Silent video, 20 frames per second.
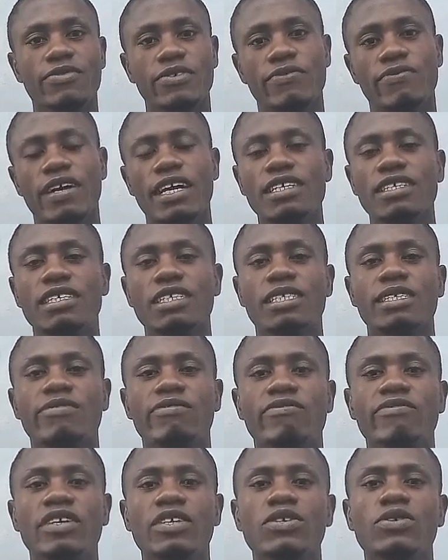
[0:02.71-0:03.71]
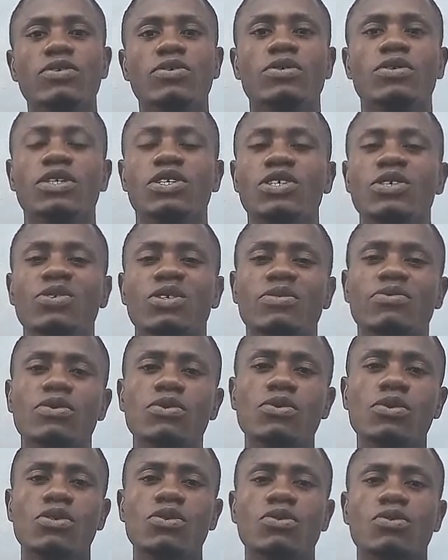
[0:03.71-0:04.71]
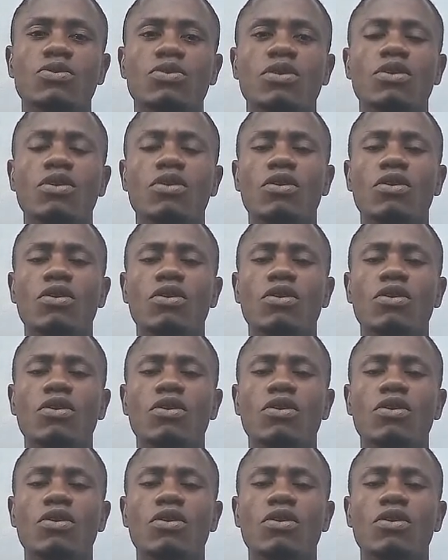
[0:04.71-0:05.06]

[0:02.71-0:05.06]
you find this video useful, you could